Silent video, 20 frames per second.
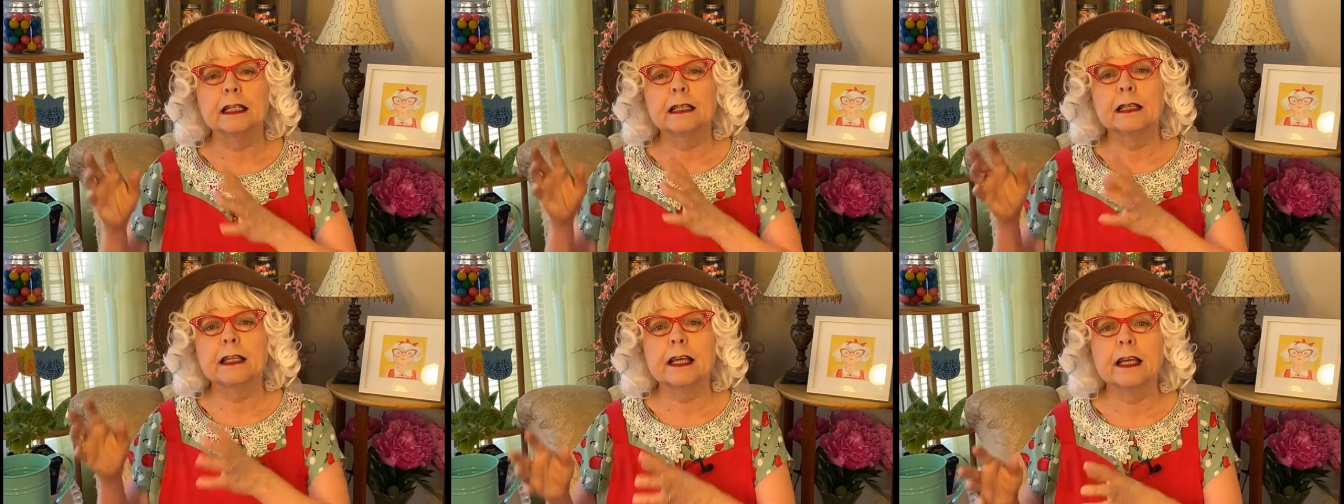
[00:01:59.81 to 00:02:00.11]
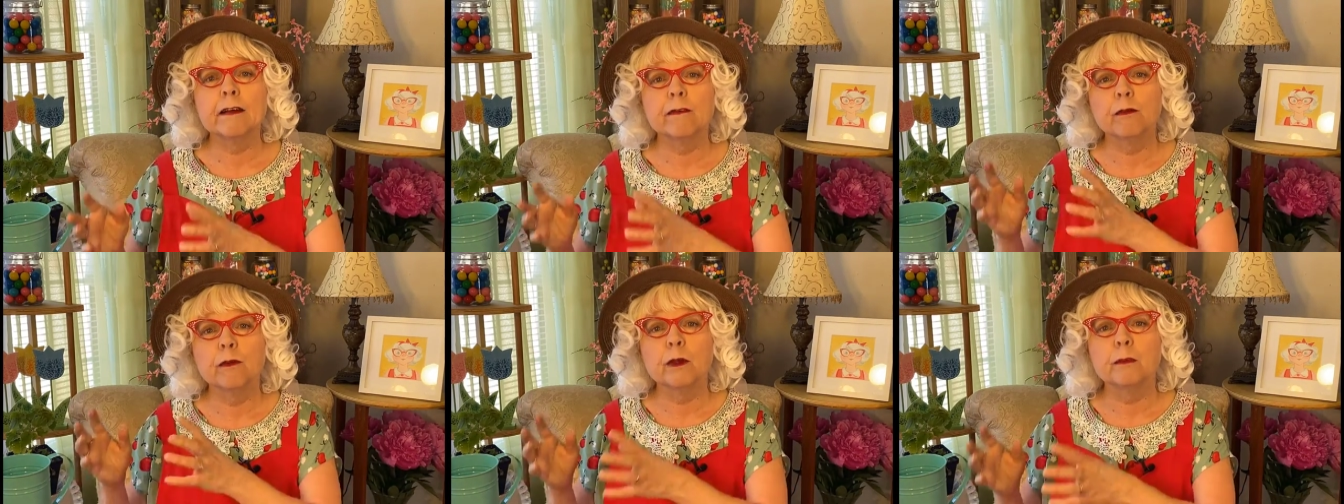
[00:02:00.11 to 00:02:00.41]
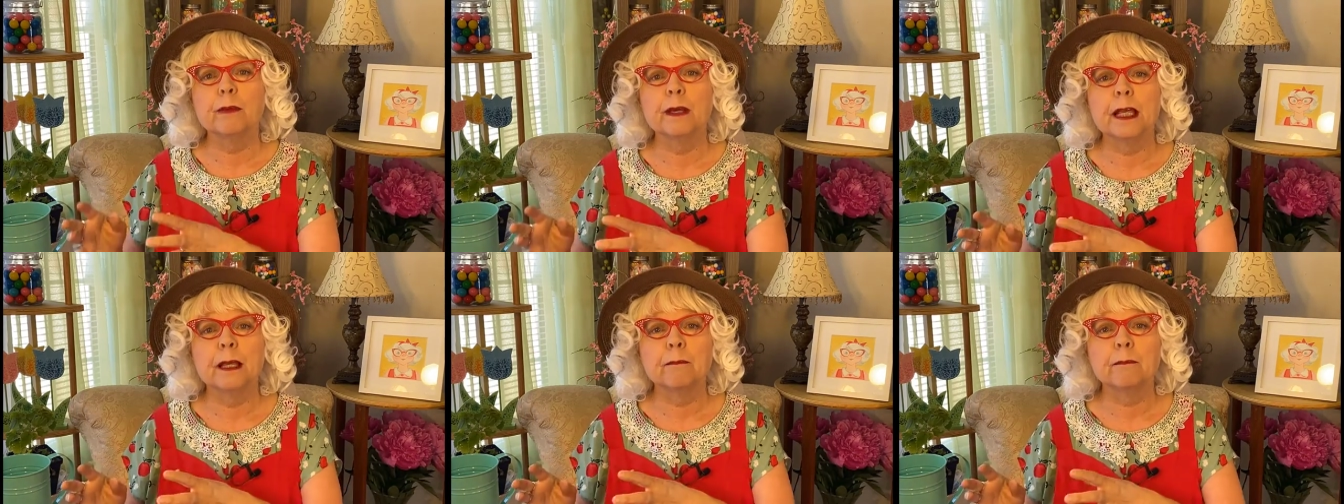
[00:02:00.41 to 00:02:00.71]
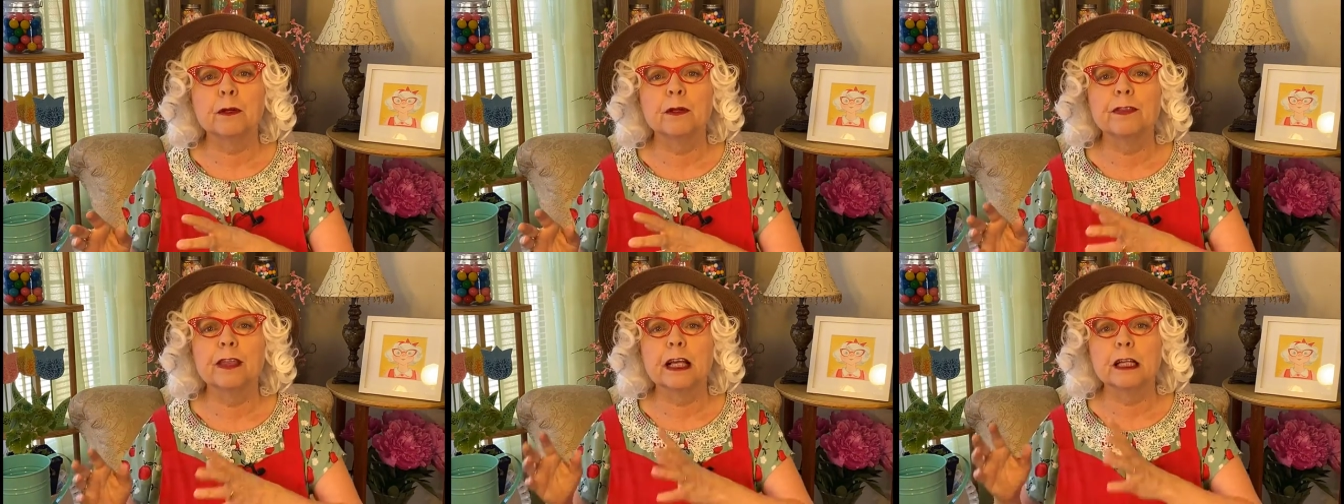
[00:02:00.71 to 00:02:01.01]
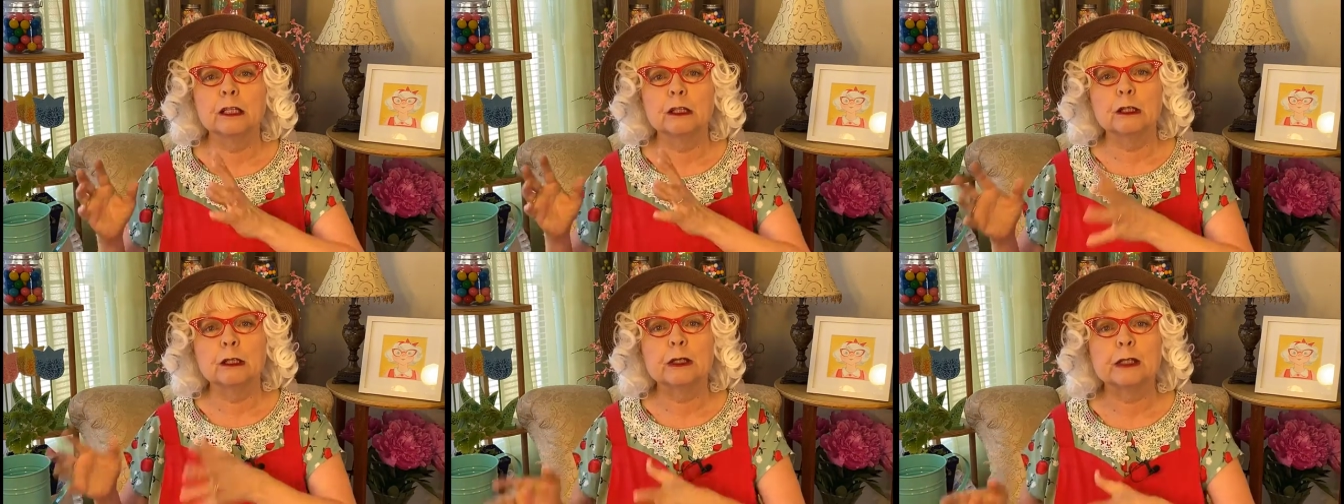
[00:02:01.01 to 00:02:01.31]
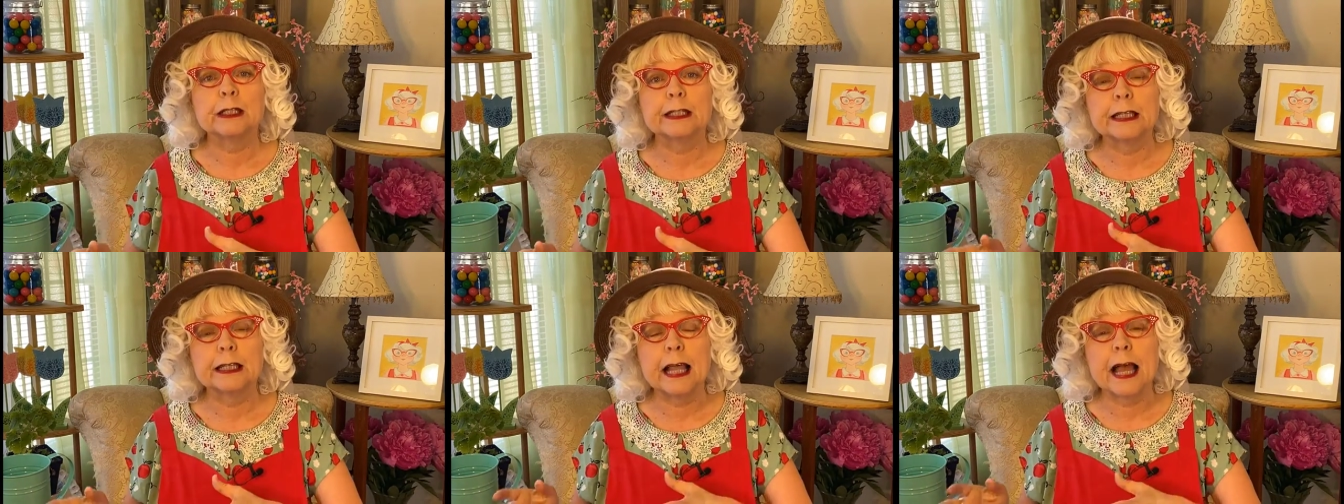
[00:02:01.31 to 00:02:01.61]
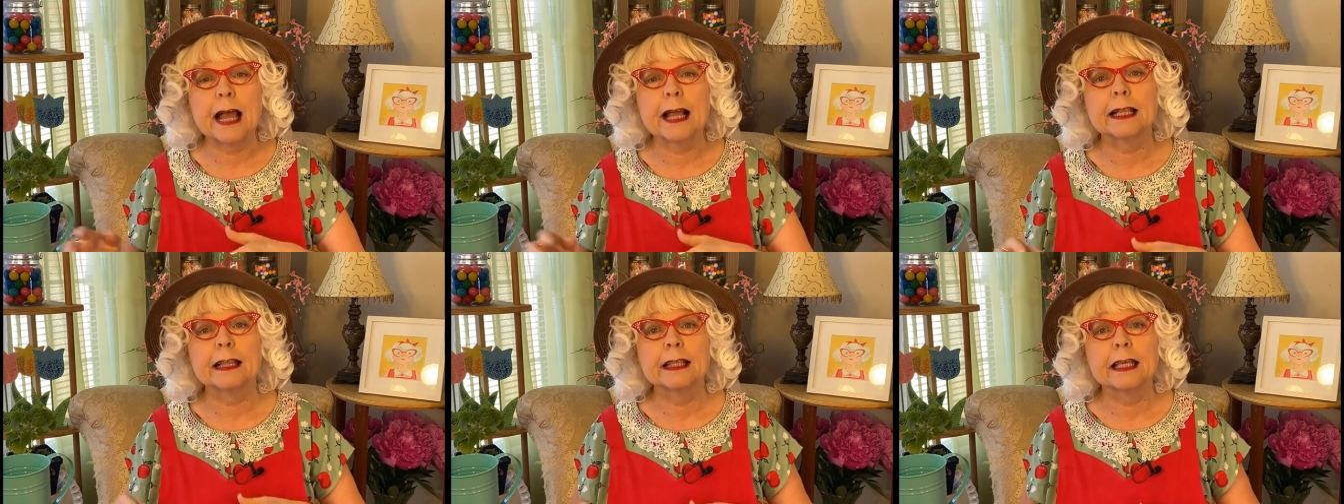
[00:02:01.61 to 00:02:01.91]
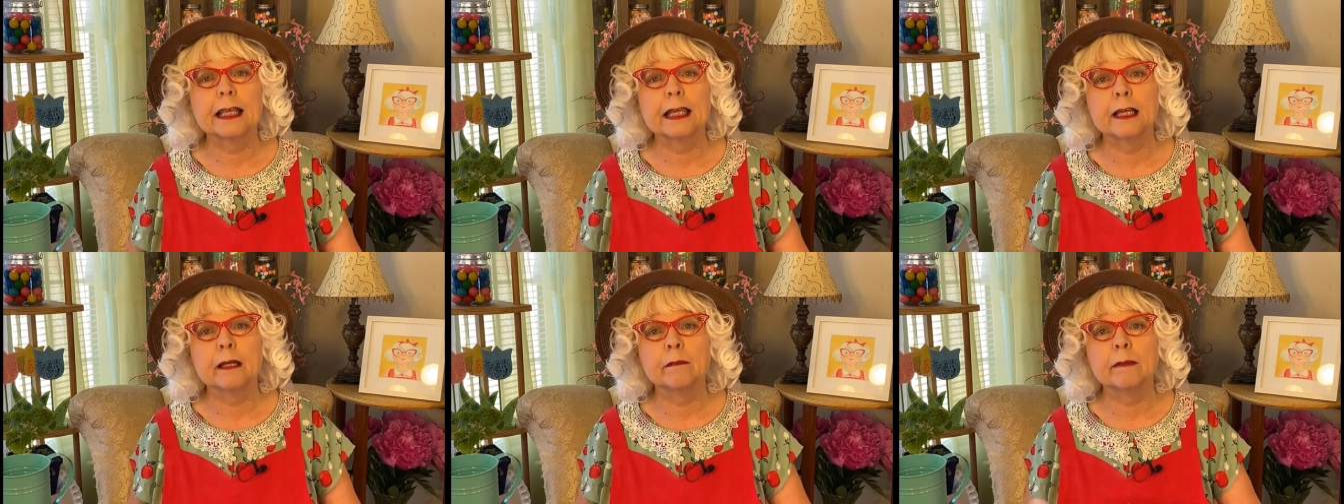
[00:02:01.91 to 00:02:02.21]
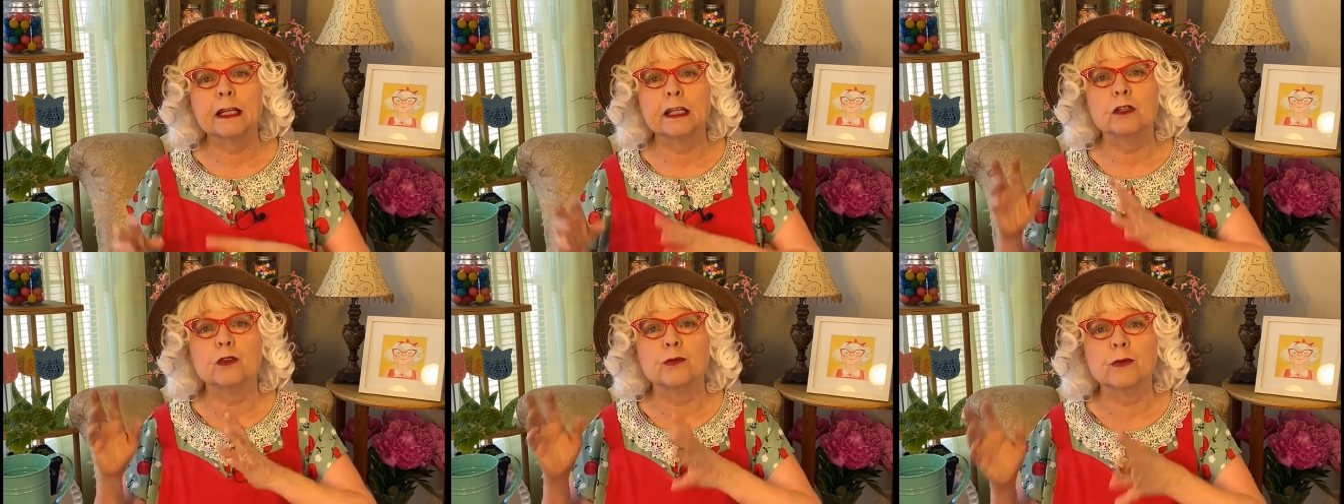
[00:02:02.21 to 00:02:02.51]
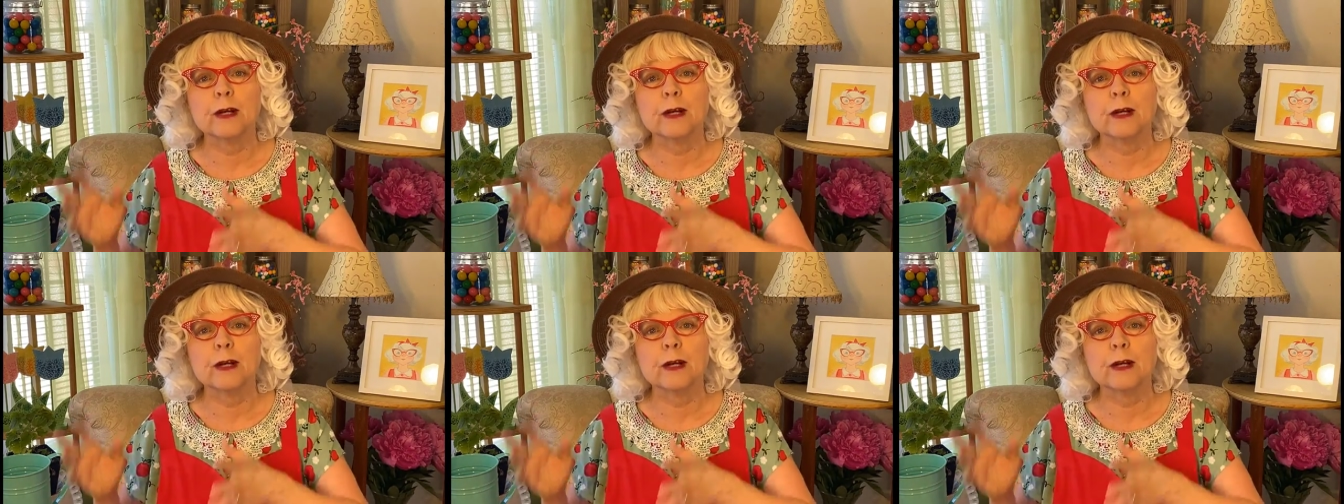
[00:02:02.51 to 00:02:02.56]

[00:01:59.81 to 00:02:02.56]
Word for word: live with people that looked like like them and